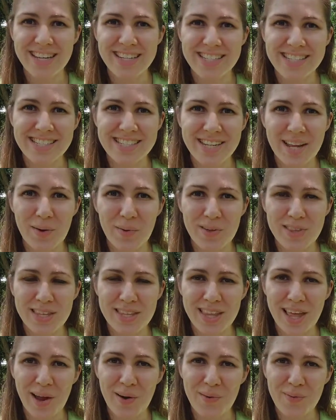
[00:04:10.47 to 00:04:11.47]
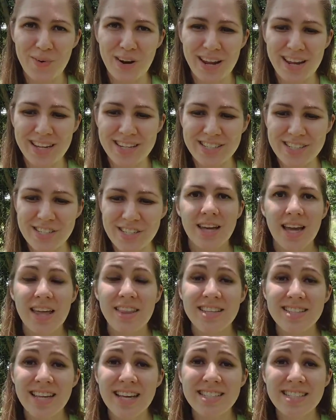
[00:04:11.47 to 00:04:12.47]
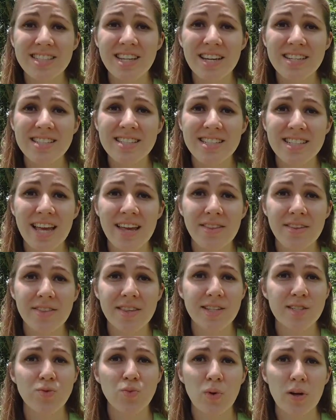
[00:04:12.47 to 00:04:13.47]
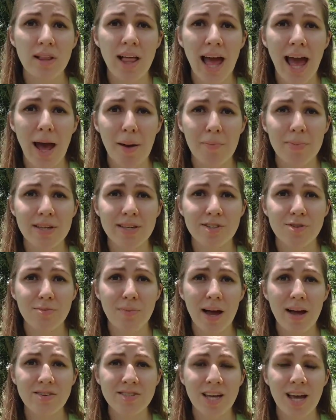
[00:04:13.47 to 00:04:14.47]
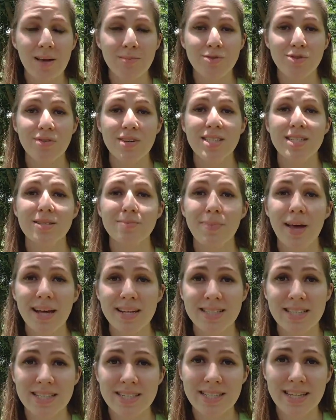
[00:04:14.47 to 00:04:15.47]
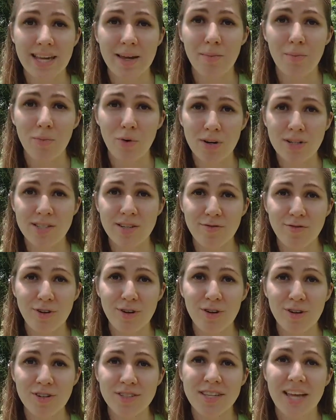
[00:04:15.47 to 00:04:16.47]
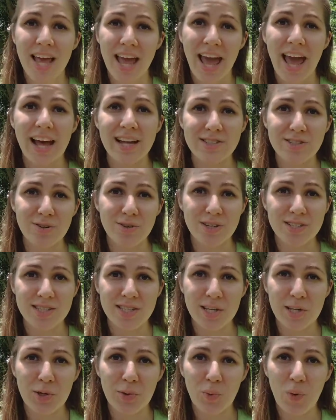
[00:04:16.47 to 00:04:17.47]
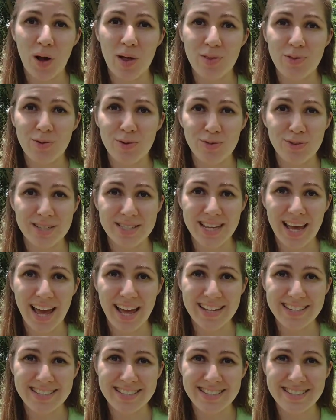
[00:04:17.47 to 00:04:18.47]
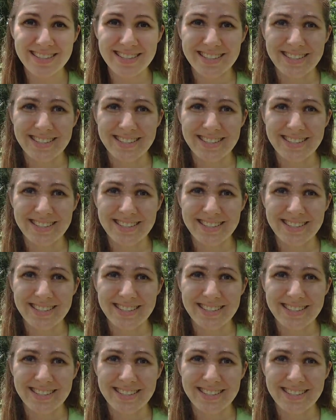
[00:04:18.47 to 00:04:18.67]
to stay within that range. And the test does say that this will happen. Your mile times are expected to get more difficult as you continue on through the test.